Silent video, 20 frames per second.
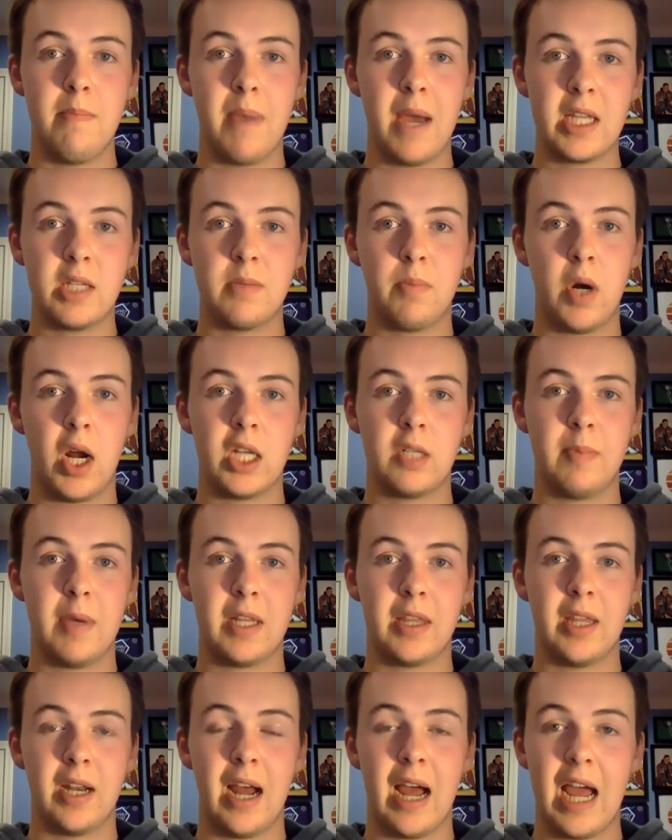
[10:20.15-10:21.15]
best
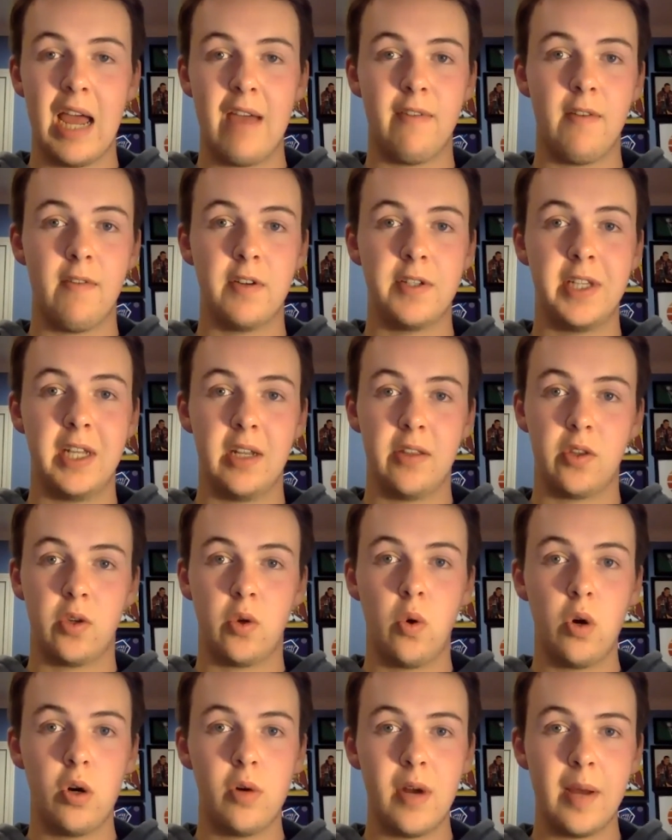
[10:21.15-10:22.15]
prospect that I have ever seen at the
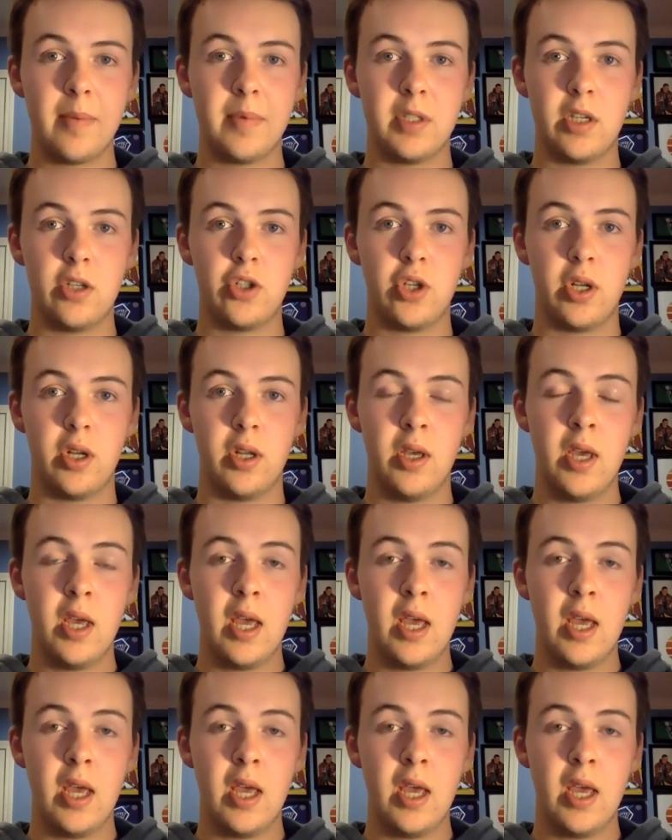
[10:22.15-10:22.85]
quarterback position,